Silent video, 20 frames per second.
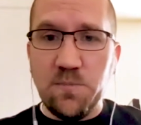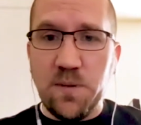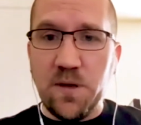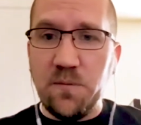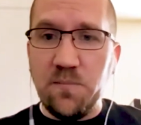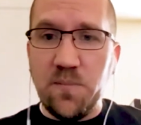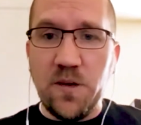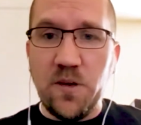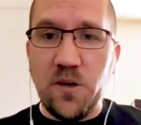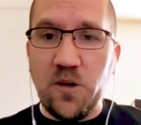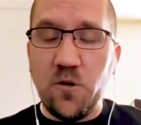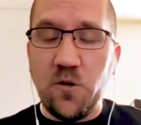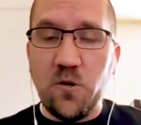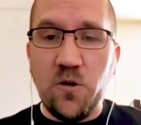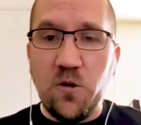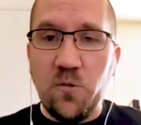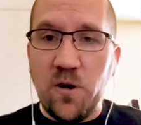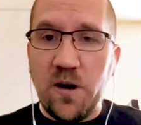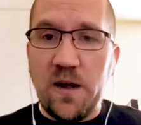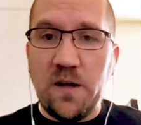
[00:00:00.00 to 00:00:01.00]
but
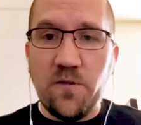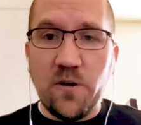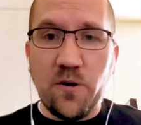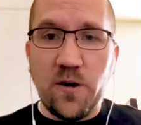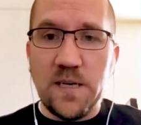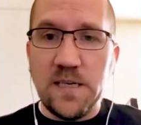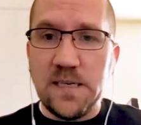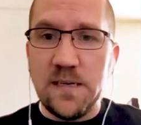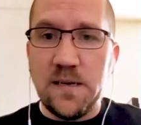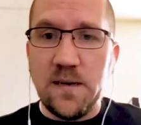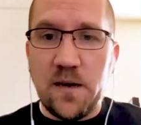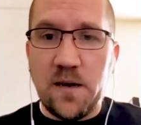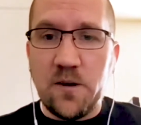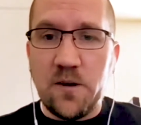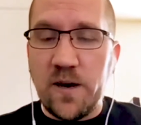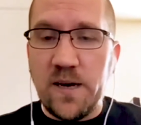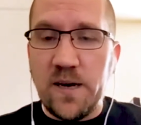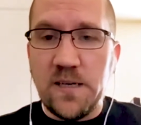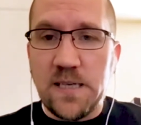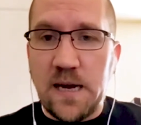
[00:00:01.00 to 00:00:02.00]
you want to have a
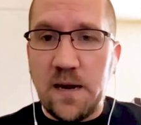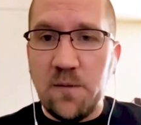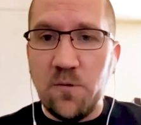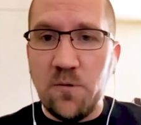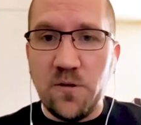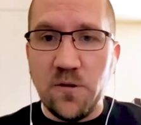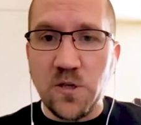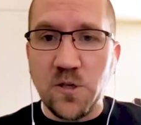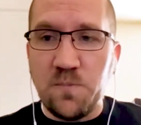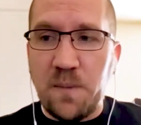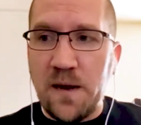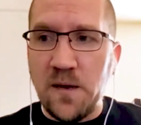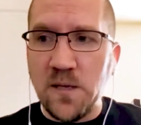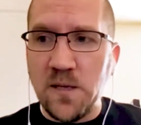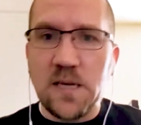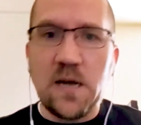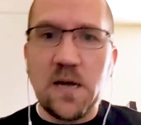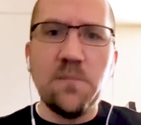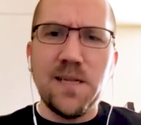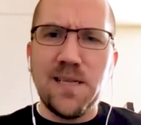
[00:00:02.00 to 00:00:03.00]
great time with your
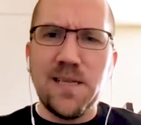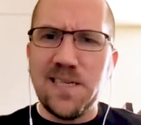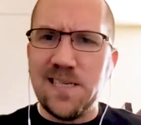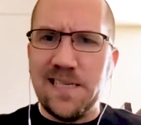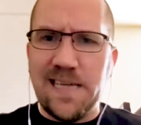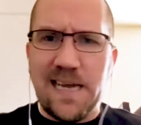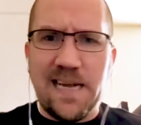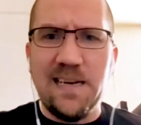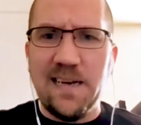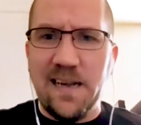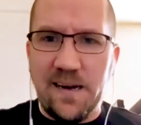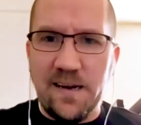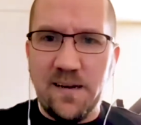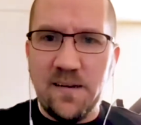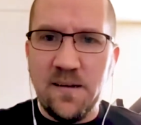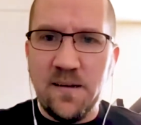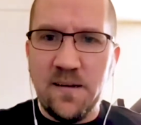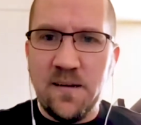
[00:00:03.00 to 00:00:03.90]
spouse, come to this date night.